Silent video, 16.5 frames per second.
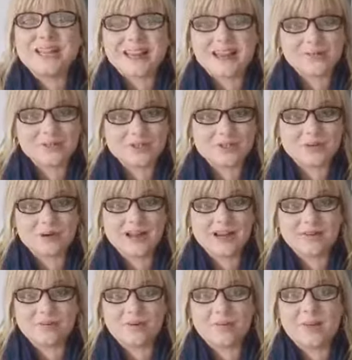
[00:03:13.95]
That was quite
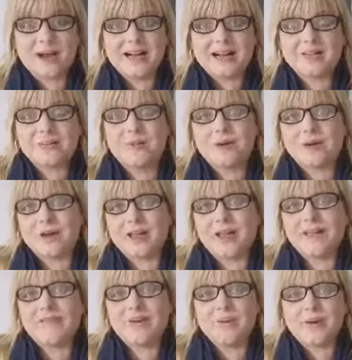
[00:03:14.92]
a remarkable,
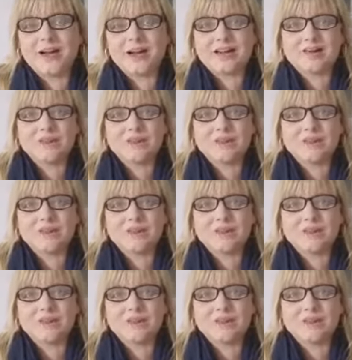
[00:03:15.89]
everybody.